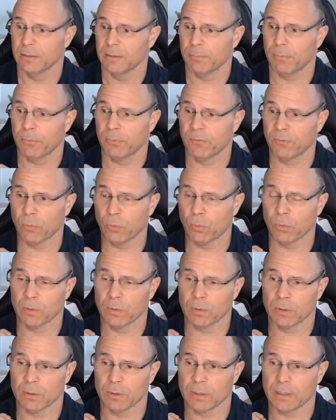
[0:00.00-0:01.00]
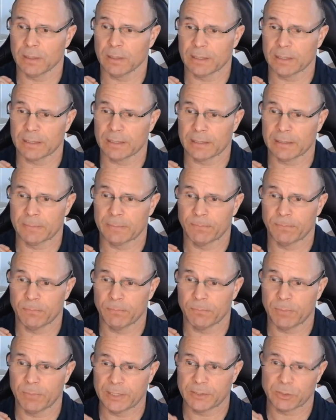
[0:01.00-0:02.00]
for
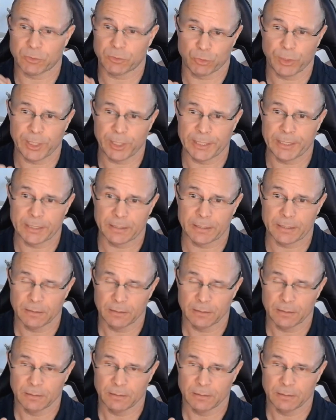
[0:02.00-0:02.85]
basic training